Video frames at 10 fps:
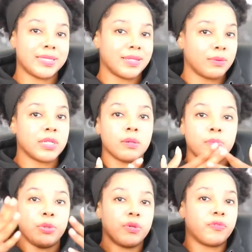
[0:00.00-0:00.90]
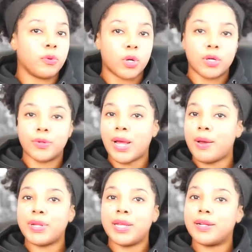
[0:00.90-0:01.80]
It's a beautiful world
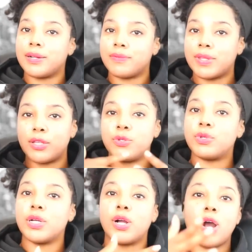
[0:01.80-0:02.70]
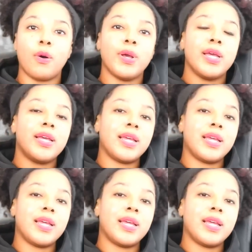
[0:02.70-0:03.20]
out here that you can go